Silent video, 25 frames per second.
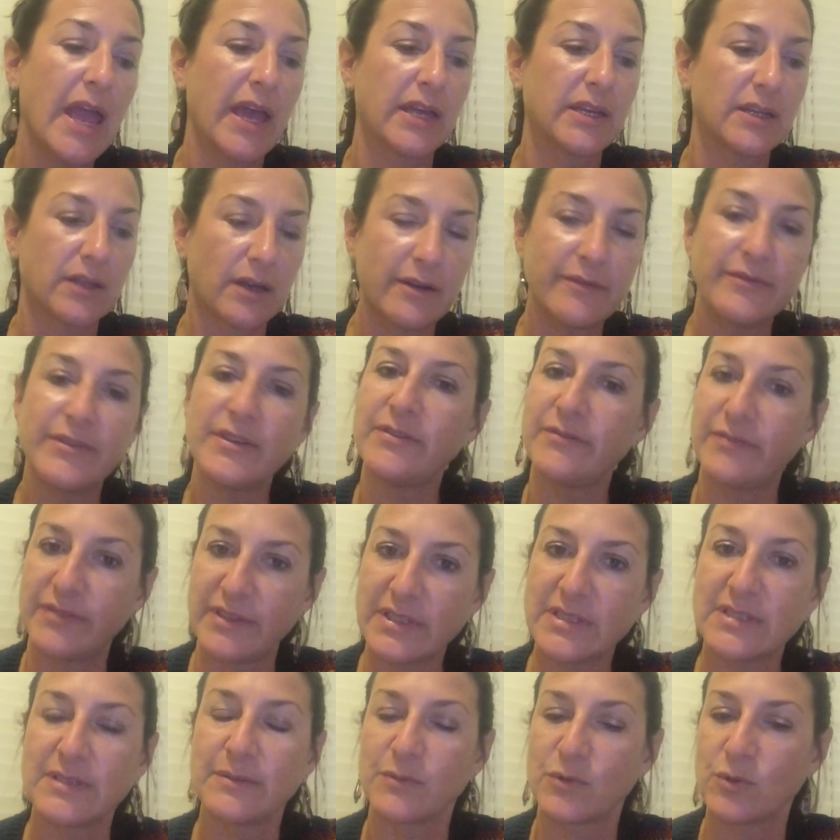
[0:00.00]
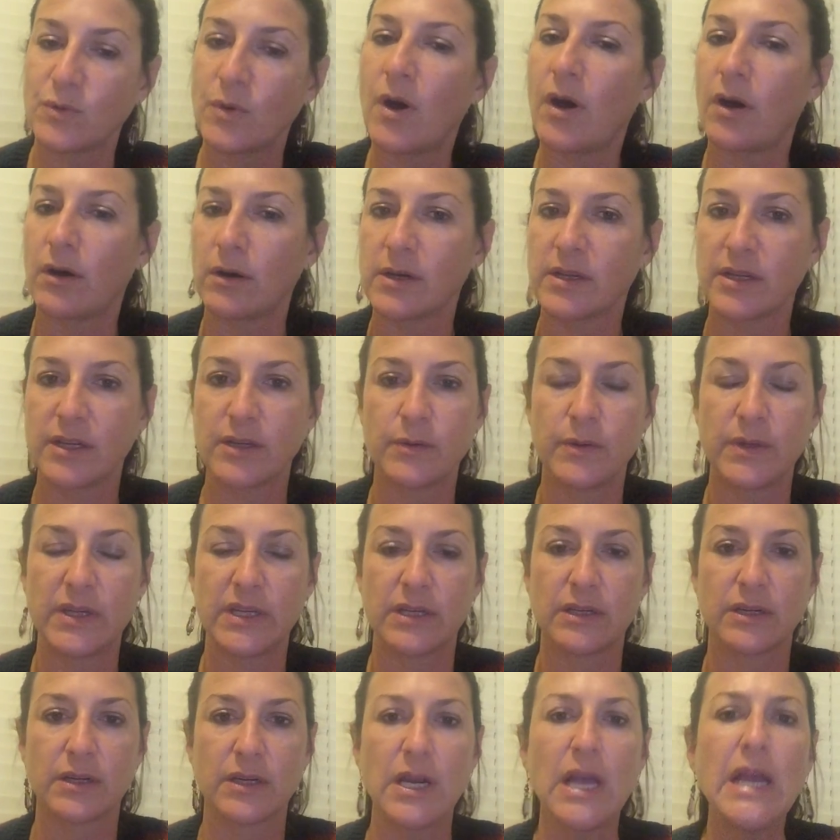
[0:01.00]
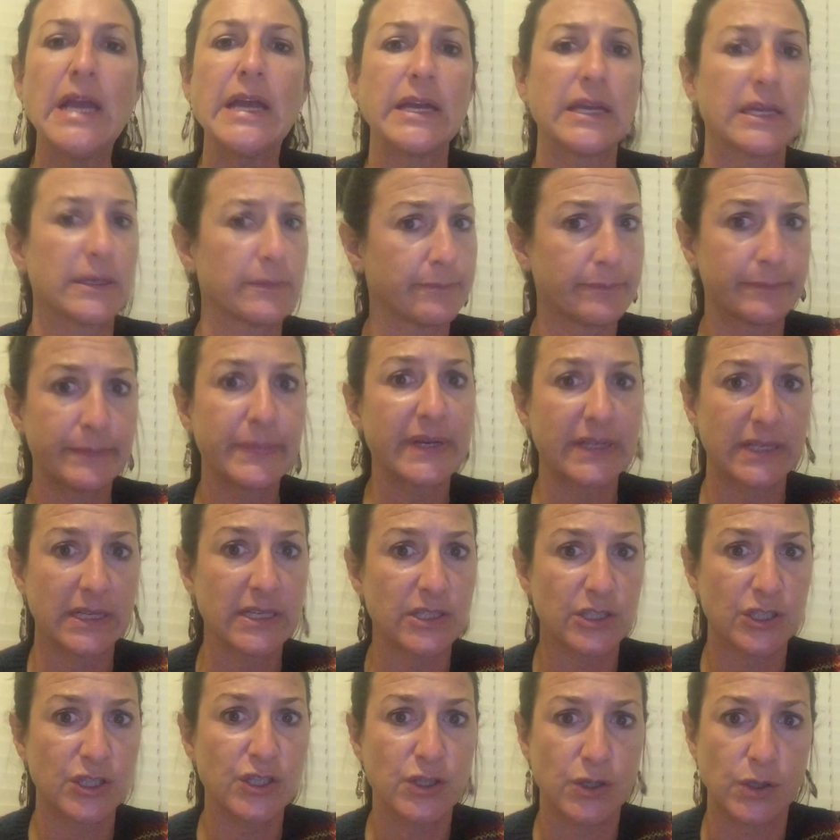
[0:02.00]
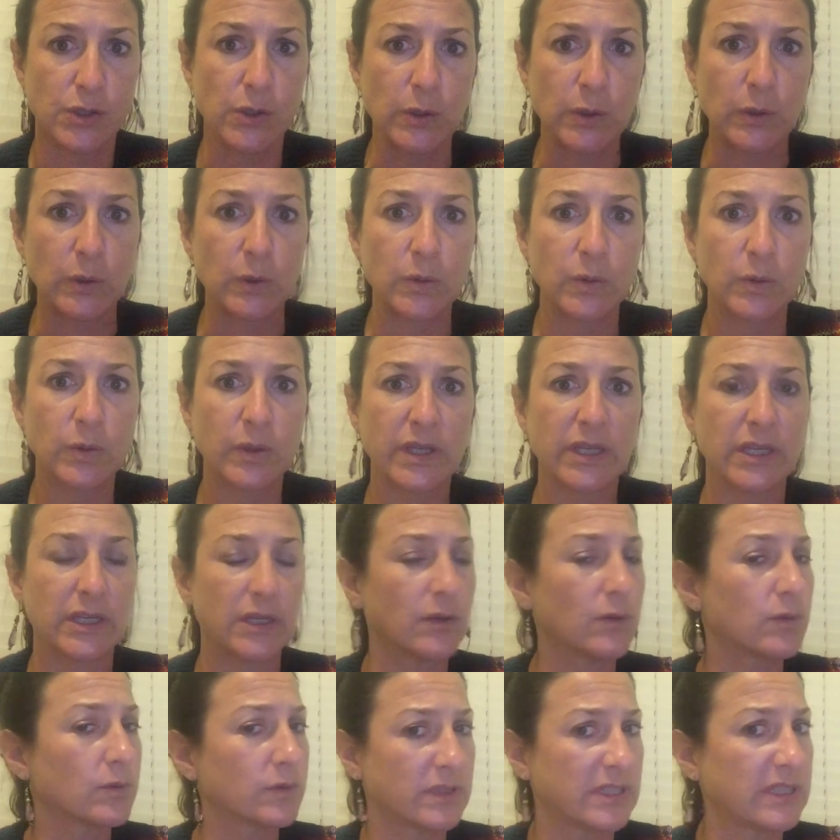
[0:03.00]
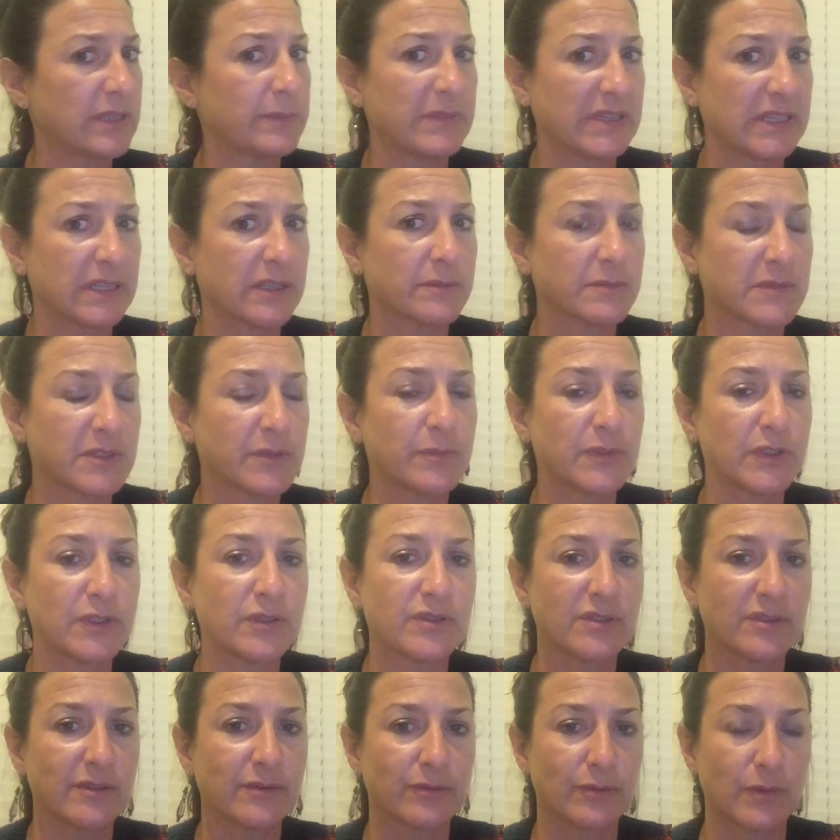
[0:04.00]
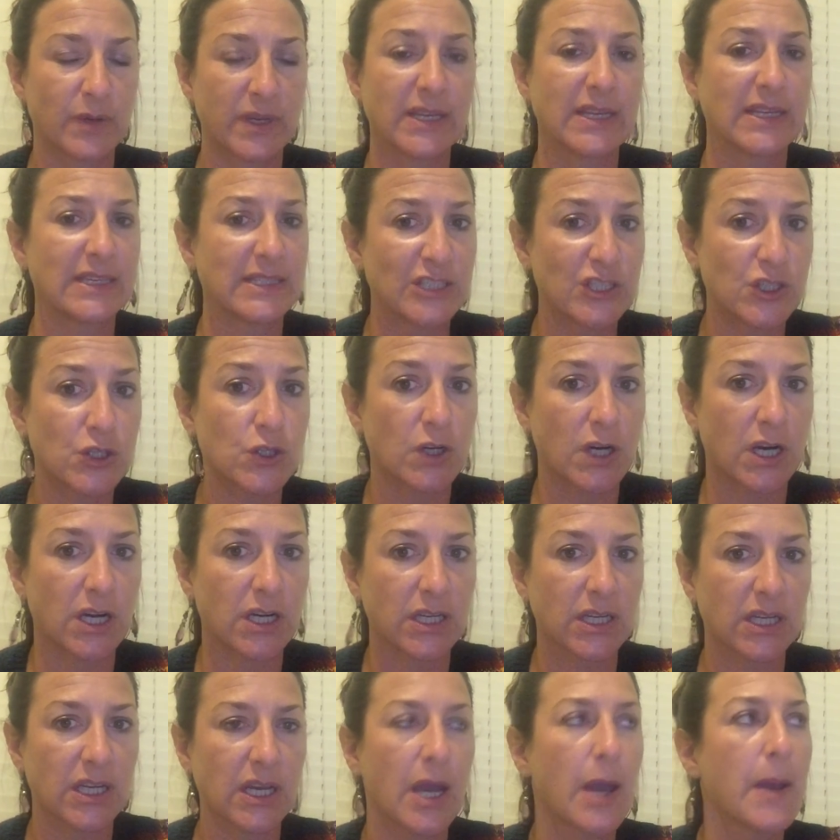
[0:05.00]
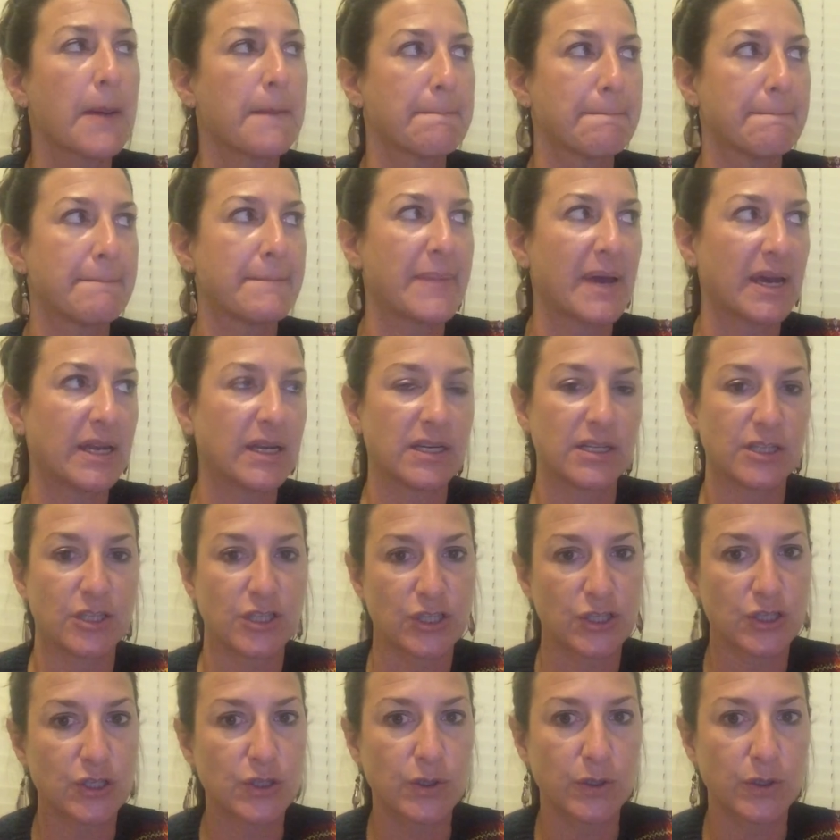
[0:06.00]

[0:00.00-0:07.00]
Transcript: And often victims will argue here, but it's true, he only becomes abusive when he's drunk. But it's